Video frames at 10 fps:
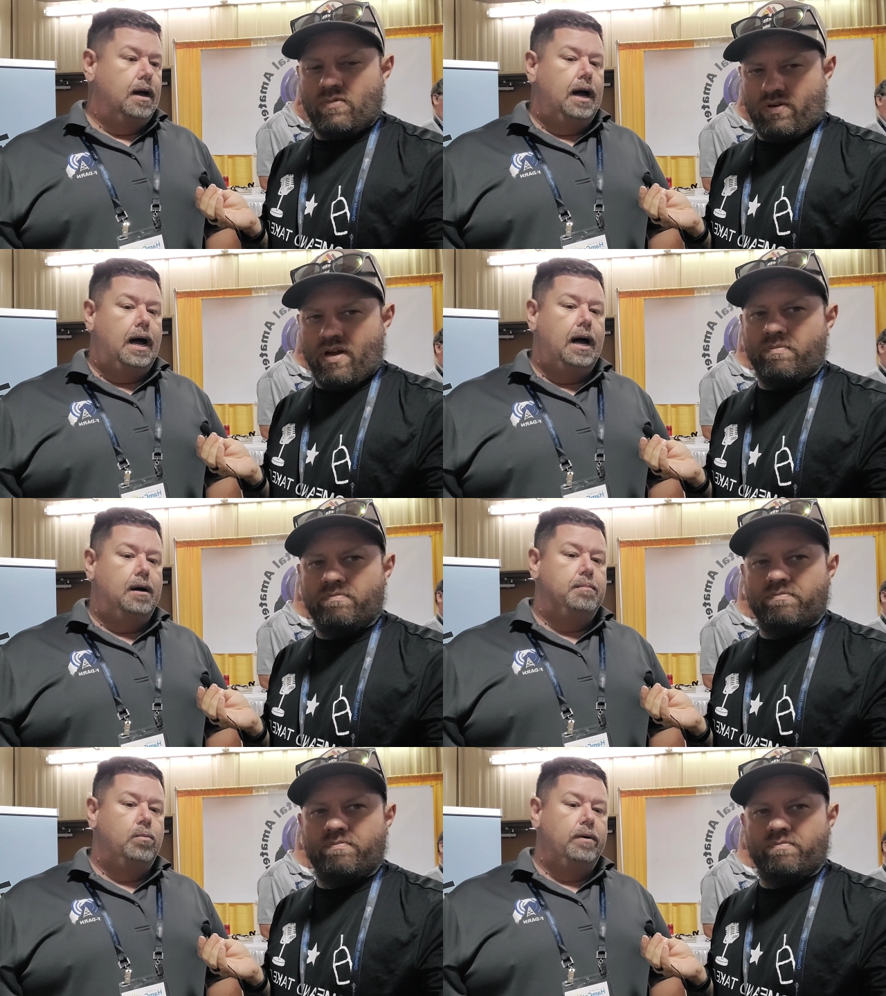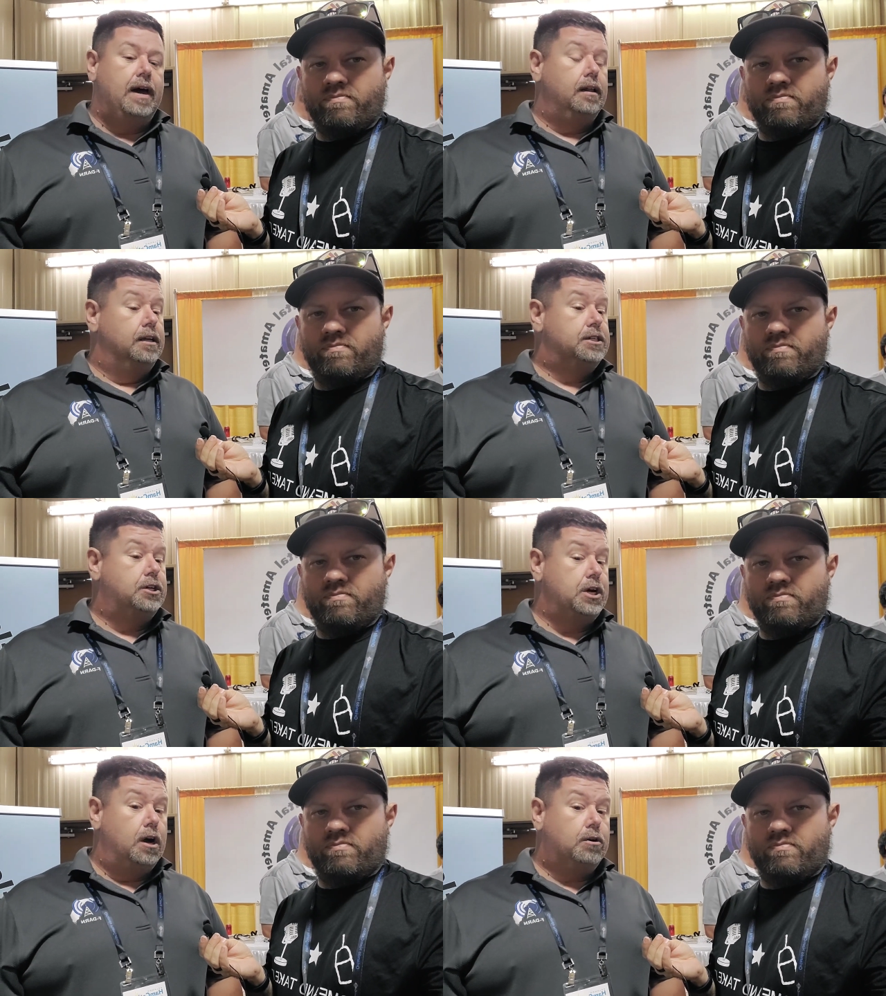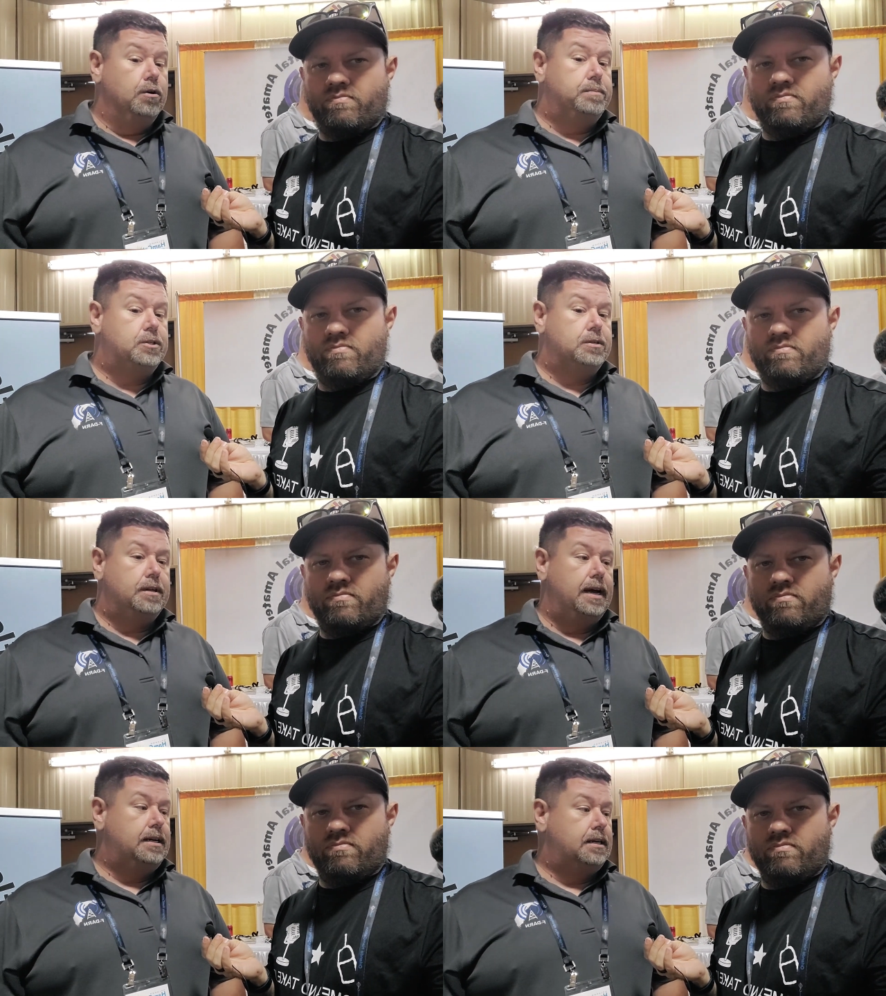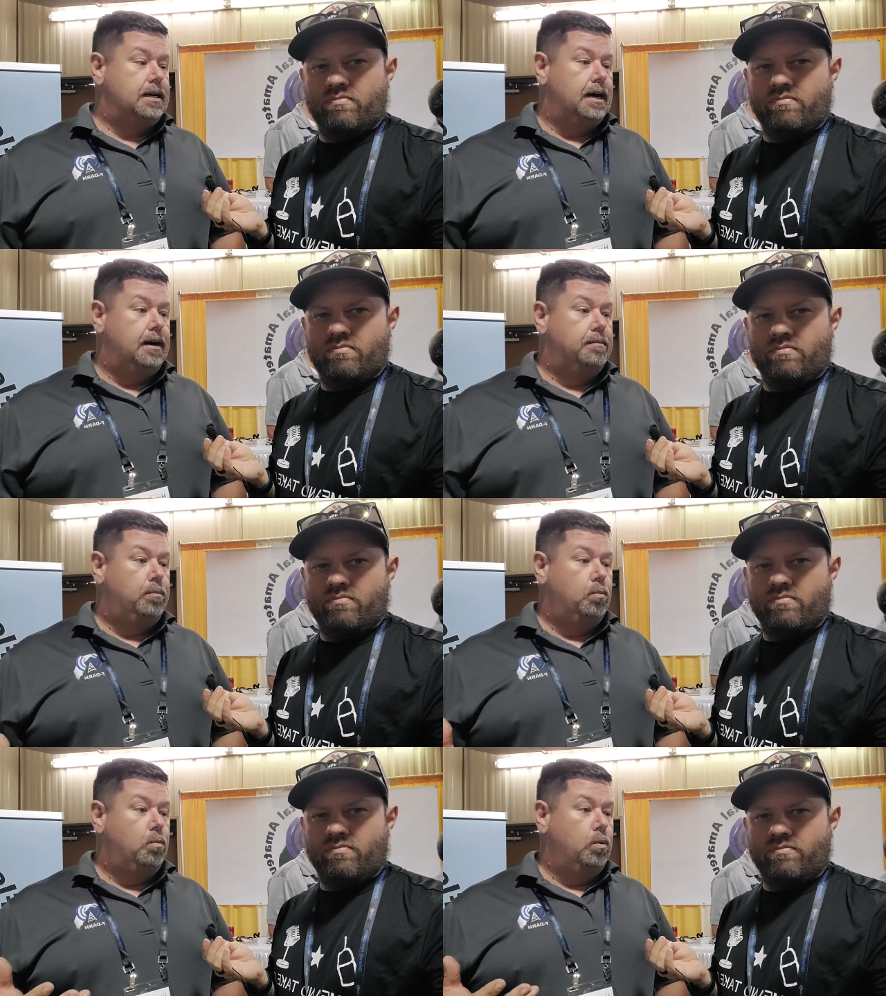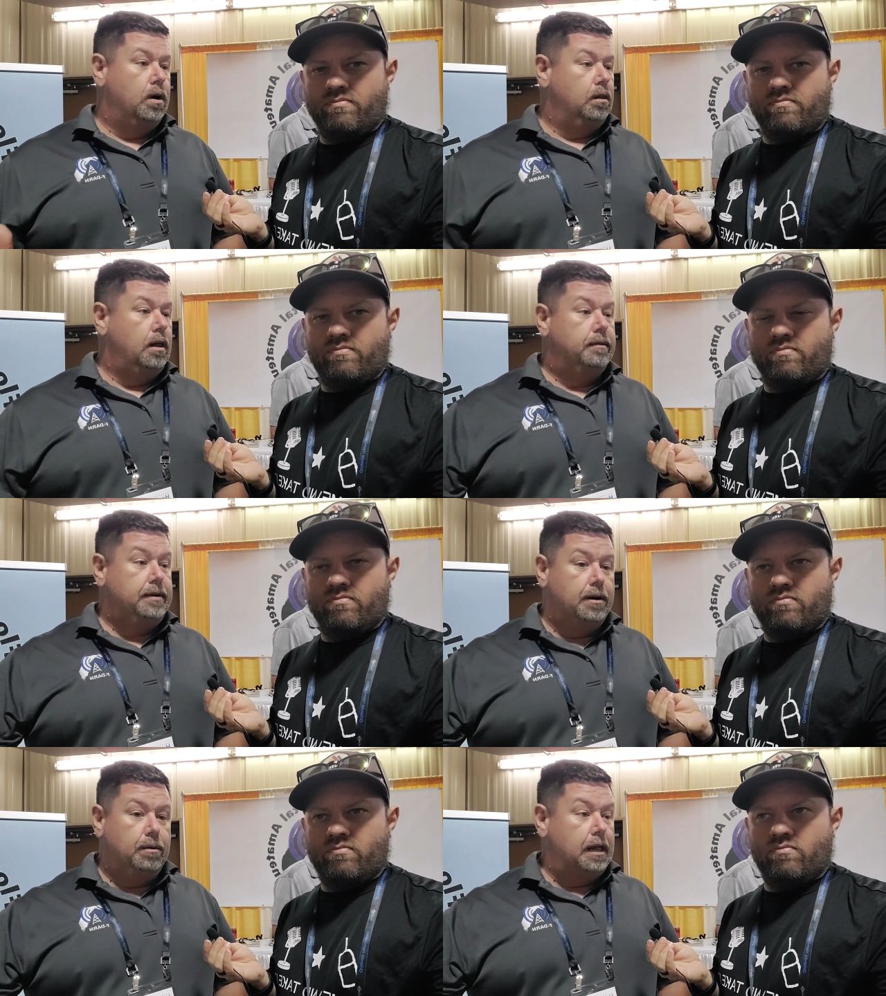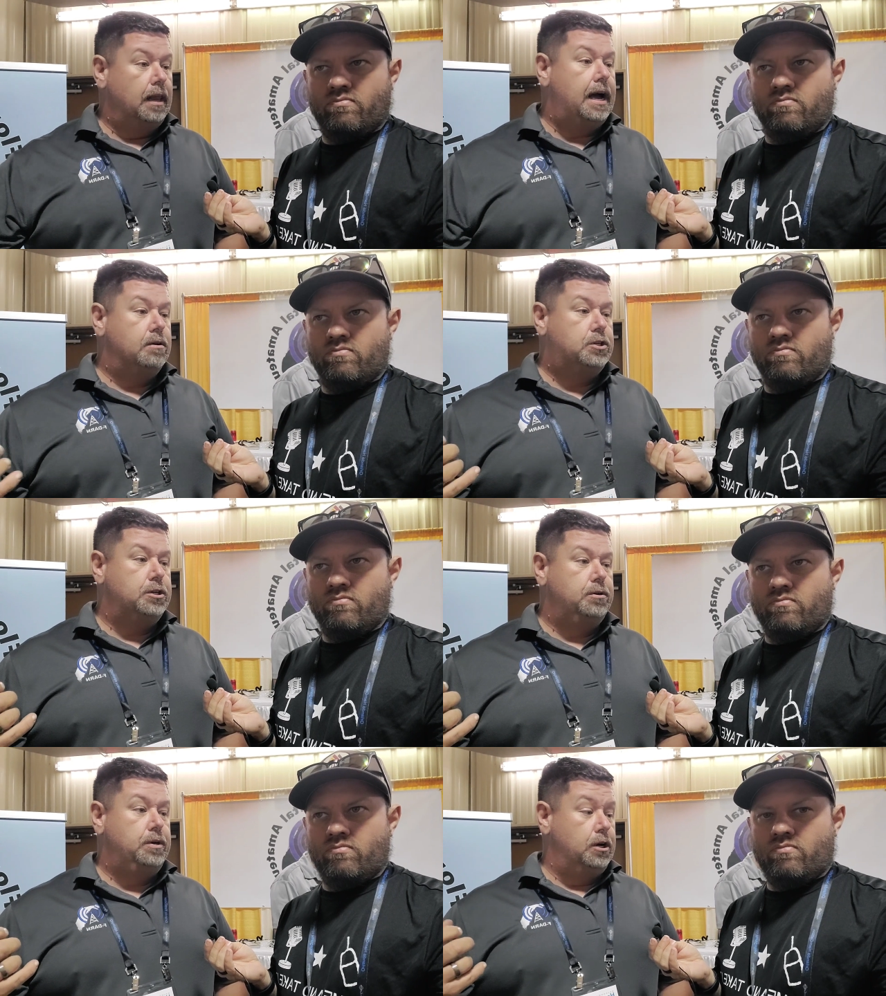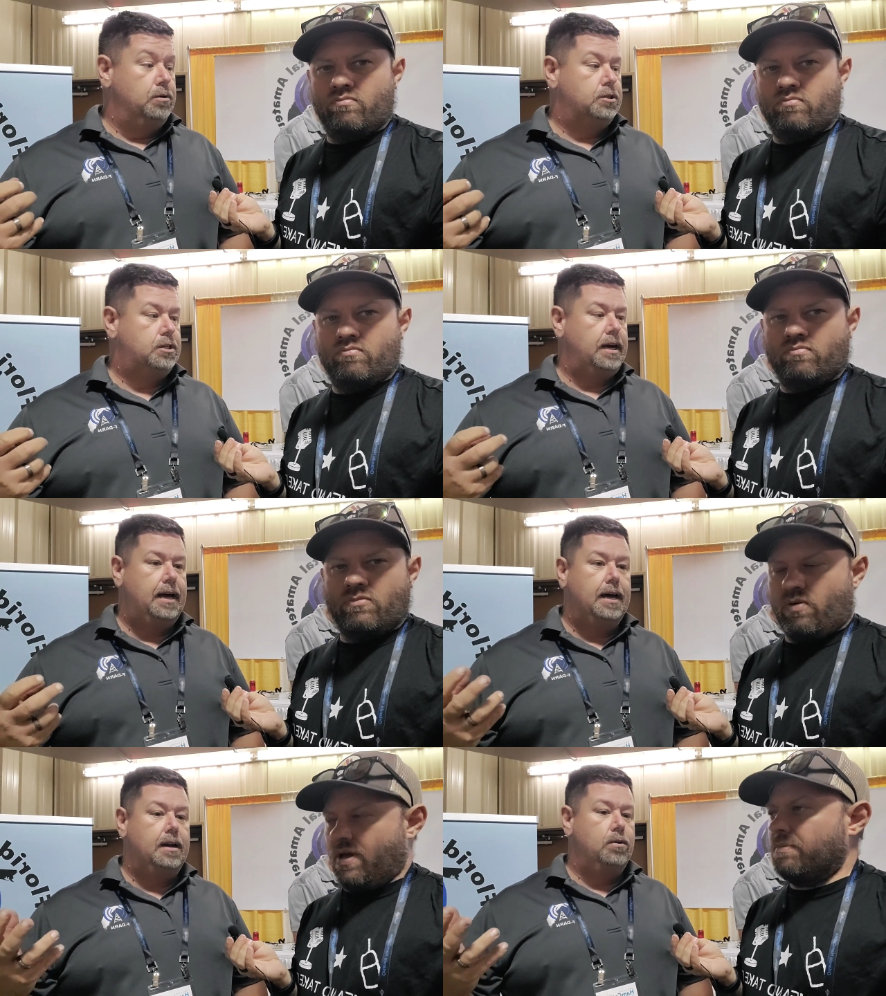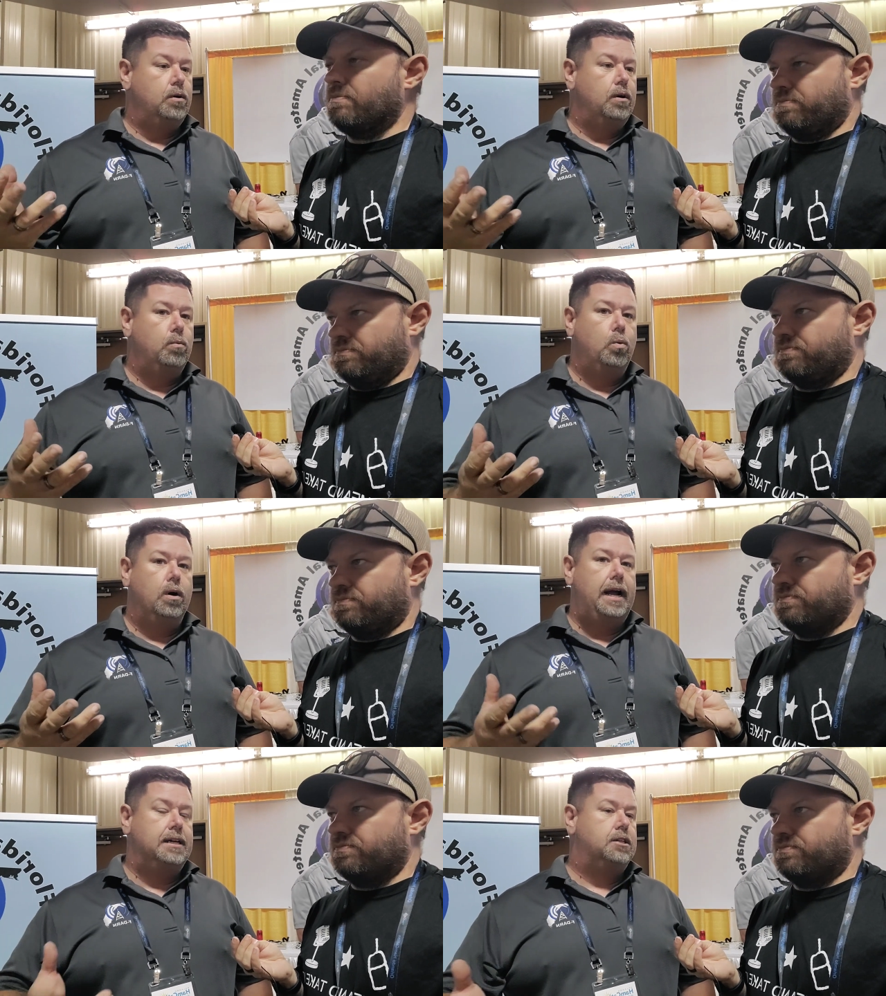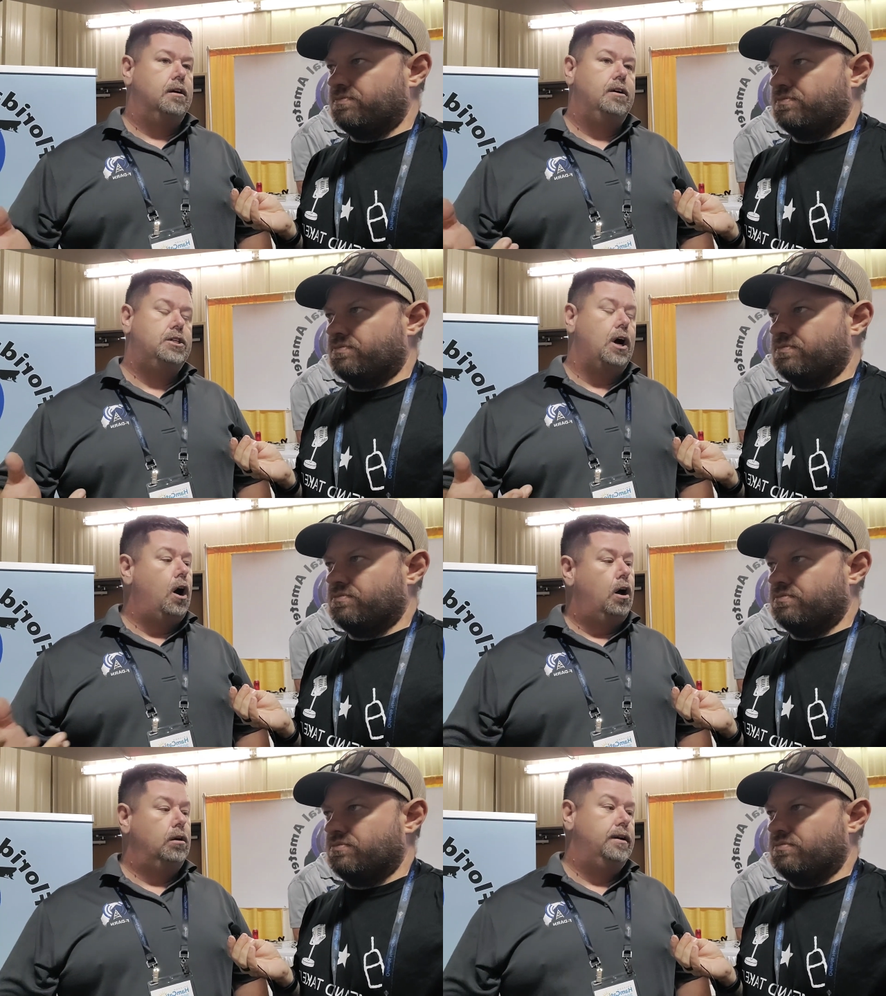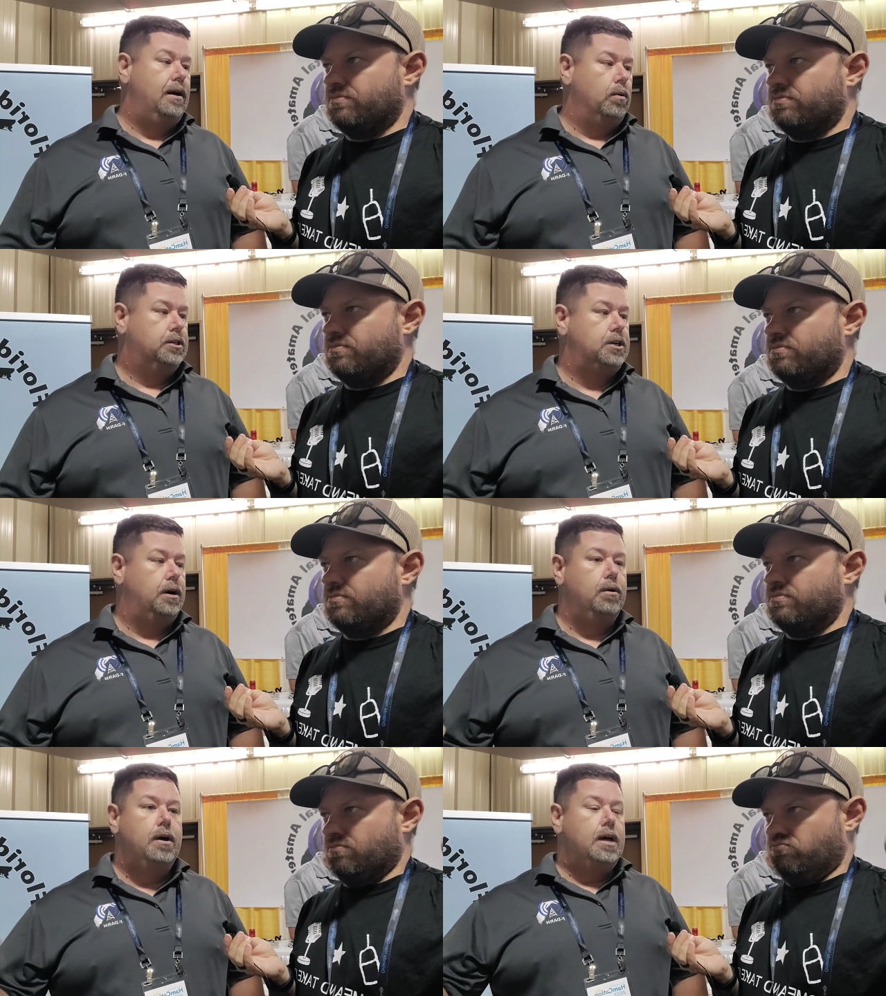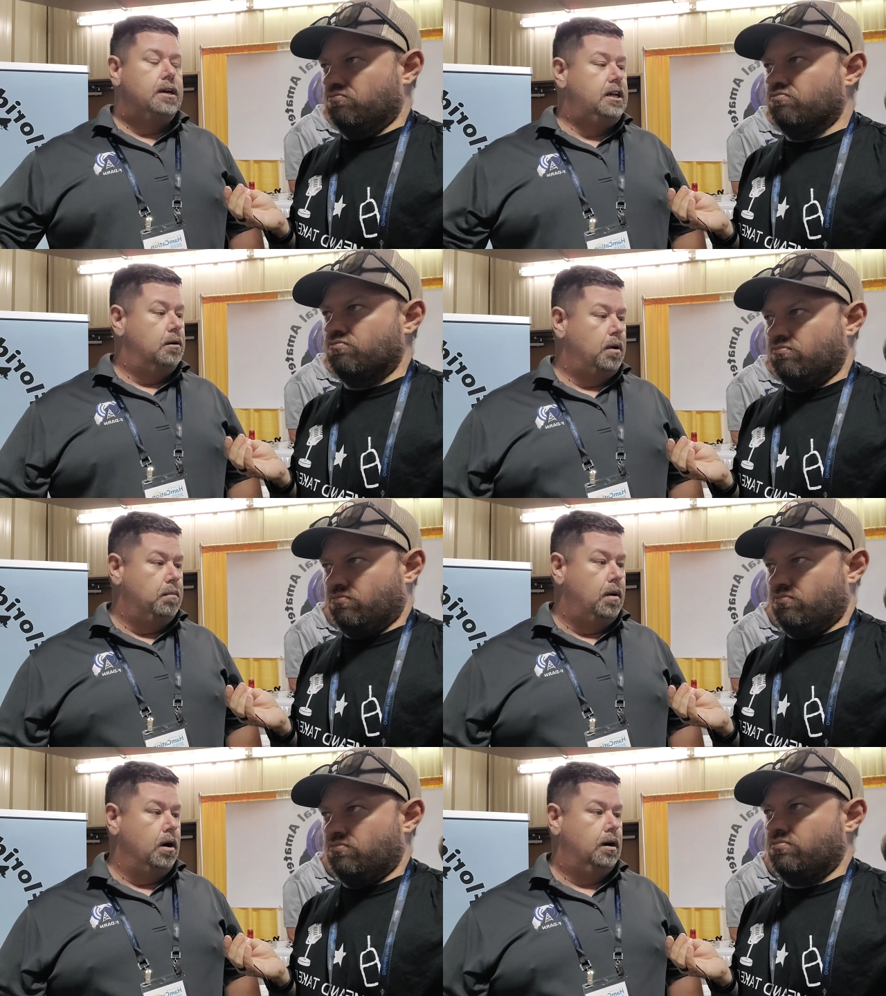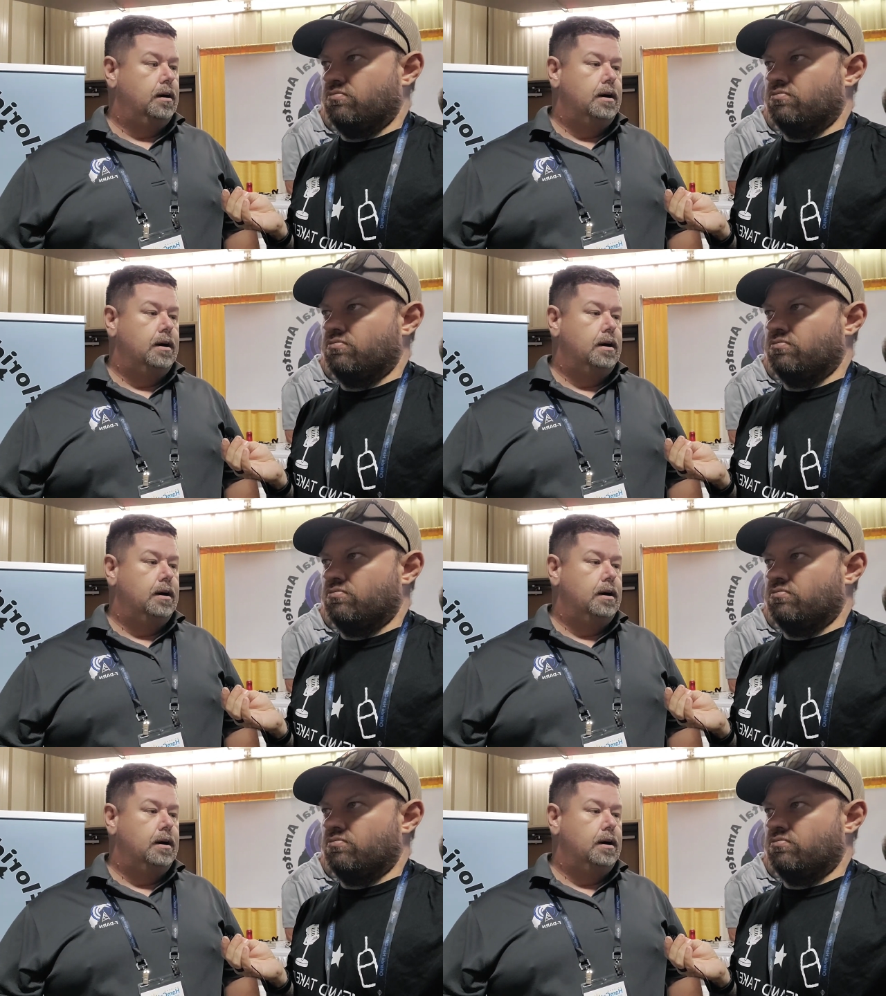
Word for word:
Speaker 1: Okay. Um, we've got a list of talk groups that uh, we're you know allowed to use, and okay. we're ancillary to all networks. So DMR-MARC,